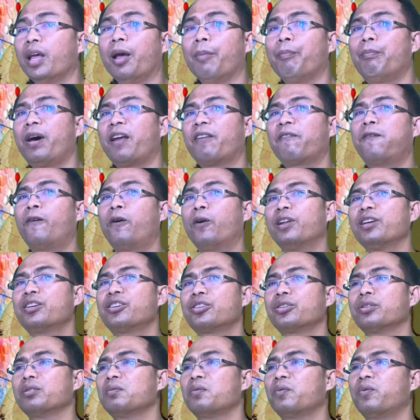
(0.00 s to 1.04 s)
But for
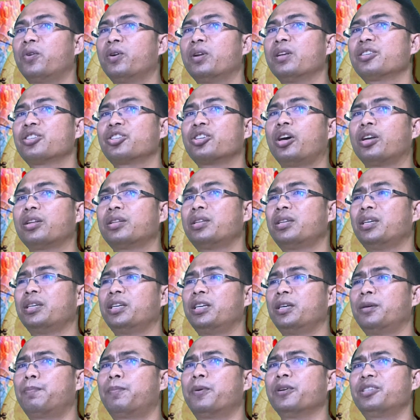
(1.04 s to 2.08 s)
the
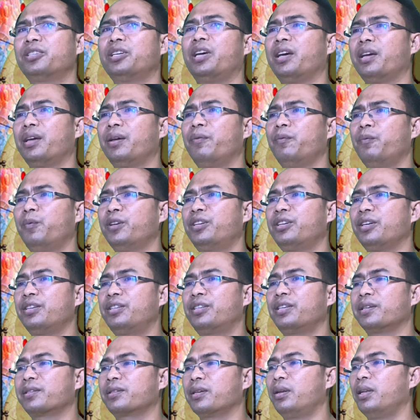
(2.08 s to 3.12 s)
shorter project, which is
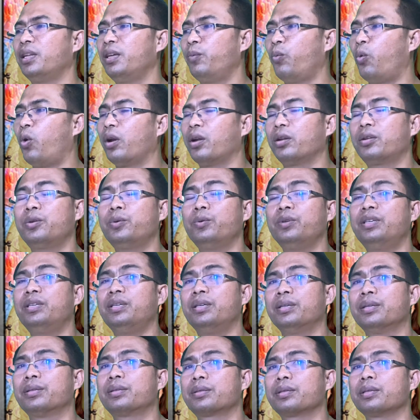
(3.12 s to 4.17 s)
just only 1 or 2
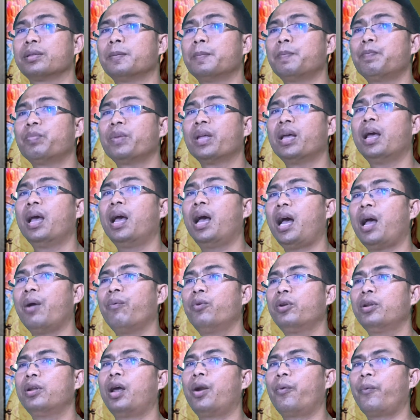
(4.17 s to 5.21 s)
years, I
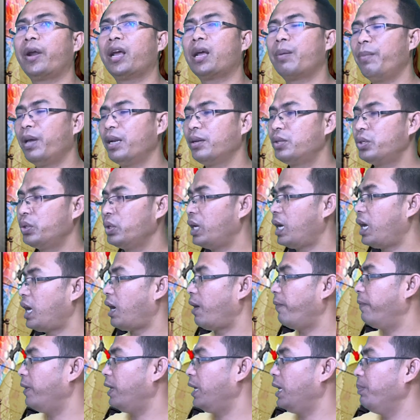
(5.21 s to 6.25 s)
would not recommend to
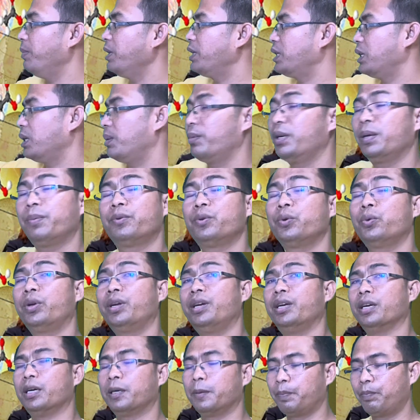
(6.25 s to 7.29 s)
have a midterm review
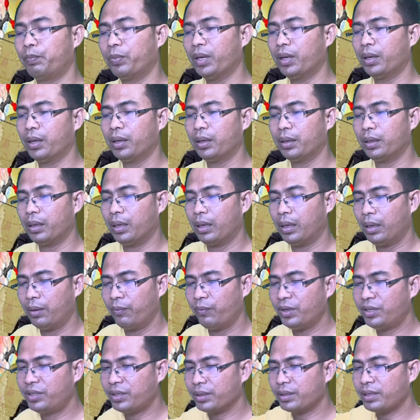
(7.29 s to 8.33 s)
here.
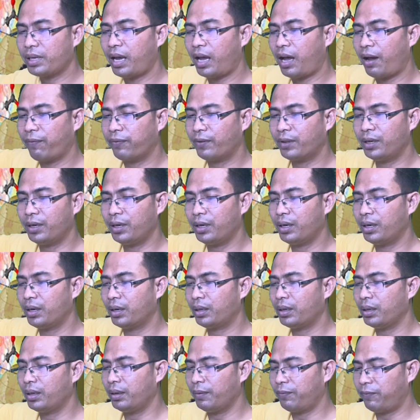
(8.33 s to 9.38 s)
We just have
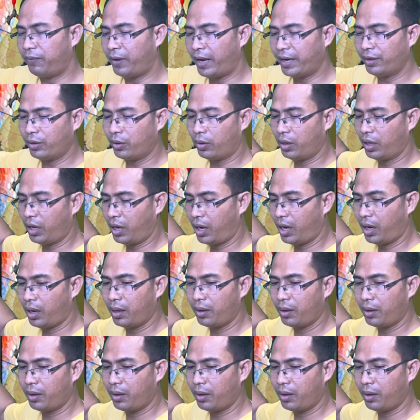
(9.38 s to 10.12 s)
the final